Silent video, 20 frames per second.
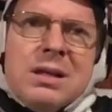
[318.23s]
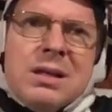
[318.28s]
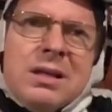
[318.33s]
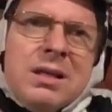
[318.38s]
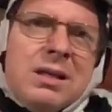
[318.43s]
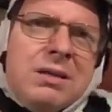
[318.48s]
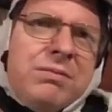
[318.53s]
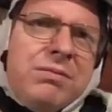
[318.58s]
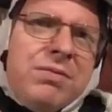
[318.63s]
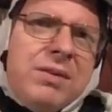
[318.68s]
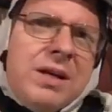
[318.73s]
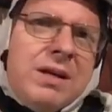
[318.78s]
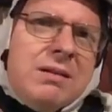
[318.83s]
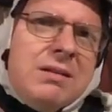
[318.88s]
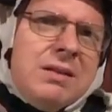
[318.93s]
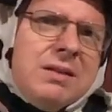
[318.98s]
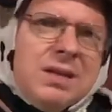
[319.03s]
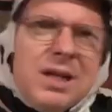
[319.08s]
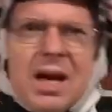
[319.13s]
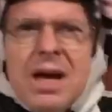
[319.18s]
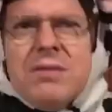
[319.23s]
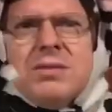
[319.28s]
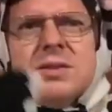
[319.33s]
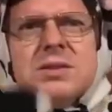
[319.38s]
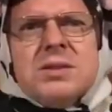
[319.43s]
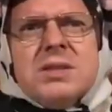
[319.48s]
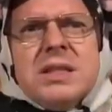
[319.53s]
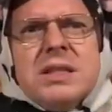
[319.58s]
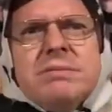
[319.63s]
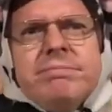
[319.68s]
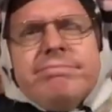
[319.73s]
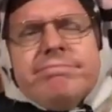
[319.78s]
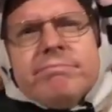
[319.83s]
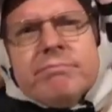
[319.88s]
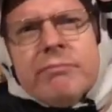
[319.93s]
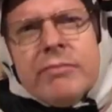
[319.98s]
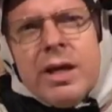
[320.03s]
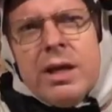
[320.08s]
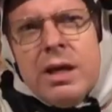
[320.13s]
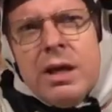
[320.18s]
Dumbfounded, the officer said,
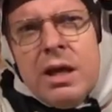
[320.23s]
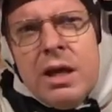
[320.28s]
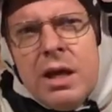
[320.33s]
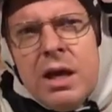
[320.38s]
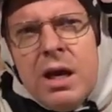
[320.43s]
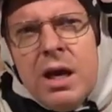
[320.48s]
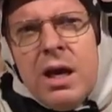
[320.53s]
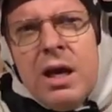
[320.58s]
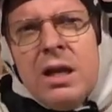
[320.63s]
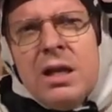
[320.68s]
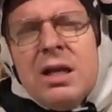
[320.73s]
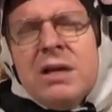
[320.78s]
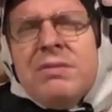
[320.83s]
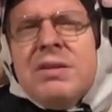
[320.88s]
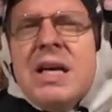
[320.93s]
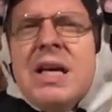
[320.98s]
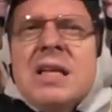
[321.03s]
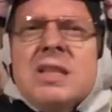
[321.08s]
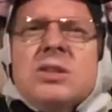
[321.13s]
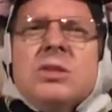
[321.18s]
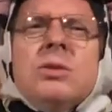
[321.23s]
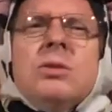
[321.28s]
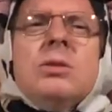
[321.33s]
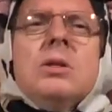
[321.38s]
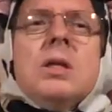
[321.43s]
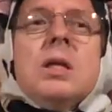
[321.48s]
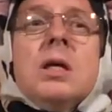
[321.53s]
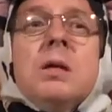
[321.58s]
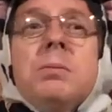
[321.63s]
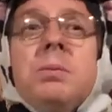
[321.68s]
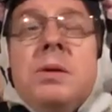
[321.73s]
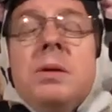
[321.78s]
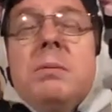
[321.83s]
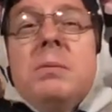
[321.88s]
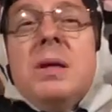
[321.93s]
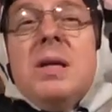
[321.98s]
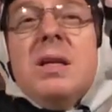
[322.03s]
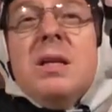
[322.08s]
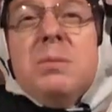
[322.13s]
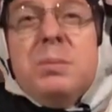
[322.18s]
"I'll have to ask you to accompany
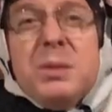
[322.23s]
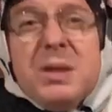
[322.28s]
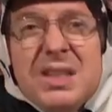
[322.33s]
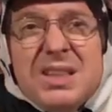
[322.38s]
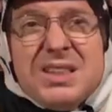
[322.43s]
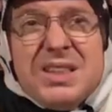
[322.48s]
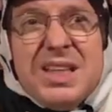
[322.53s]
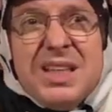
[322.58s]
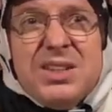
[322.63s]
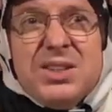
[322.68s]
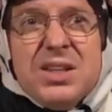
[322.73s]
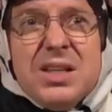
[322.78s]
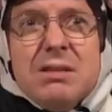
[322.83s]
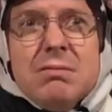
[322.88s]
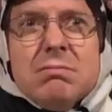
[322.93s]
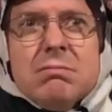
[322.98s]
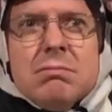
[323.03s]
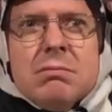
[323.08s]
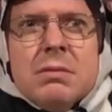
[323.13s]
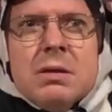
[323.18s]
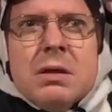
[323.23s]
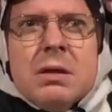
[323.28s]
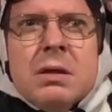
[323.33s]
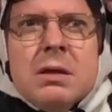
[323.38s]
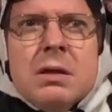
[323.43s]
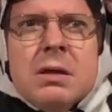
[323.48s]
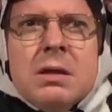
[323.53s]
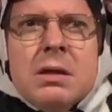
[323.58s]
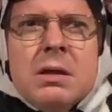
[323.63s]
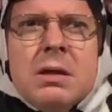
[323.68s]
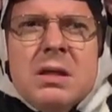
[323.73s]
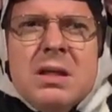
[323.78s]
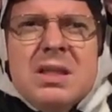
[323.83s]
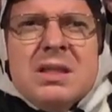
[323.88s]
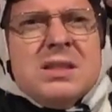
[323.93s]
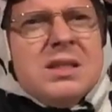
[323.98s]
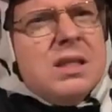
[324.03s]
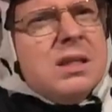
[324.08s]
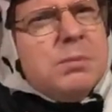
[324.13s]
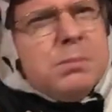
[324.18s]
me to the police station.
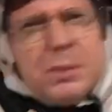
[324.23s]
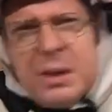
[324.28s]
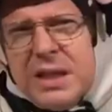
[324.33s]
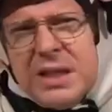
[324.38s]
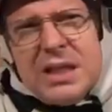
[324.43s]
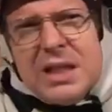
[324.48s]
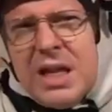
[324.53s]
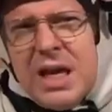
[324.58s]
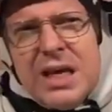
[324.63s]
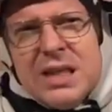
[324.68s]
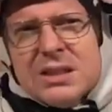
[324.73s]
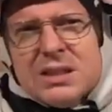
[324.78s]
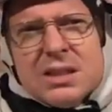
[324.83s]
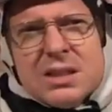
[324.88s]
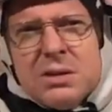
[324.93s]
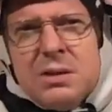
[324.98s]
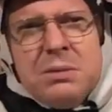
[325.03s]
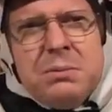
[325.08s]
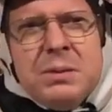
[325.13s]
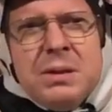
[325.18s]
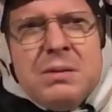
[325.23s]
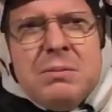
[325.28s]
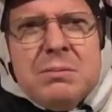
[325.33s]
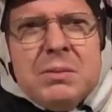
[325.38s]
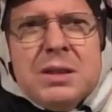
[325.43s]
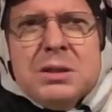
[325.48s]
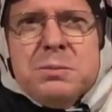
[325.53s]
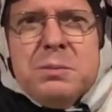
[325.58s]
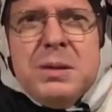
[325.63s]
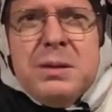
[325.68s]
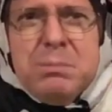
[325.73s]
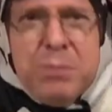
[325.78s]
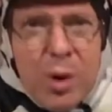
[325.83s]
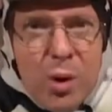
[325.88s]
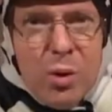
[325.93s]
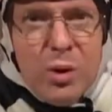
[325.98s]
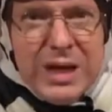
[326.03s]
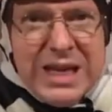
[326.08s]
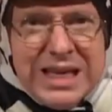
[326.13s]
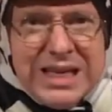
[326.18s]
This here breathalyzer equipment must be
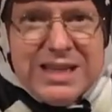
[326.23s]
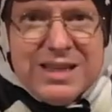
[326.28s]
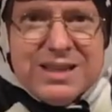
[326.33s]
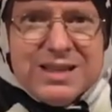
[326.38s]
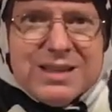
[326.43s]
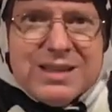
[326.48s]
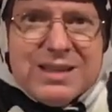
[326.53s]
broken."